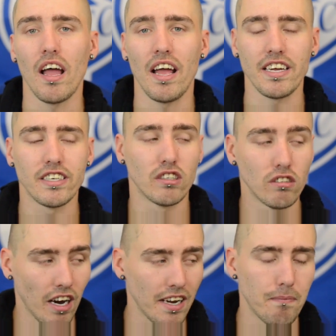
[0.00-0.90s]
It's
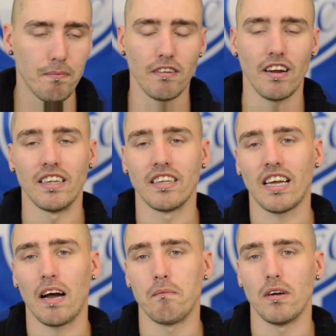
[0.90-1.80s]
great spirit in the
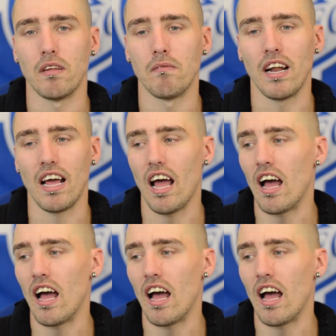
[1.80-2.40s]
camp at the minute.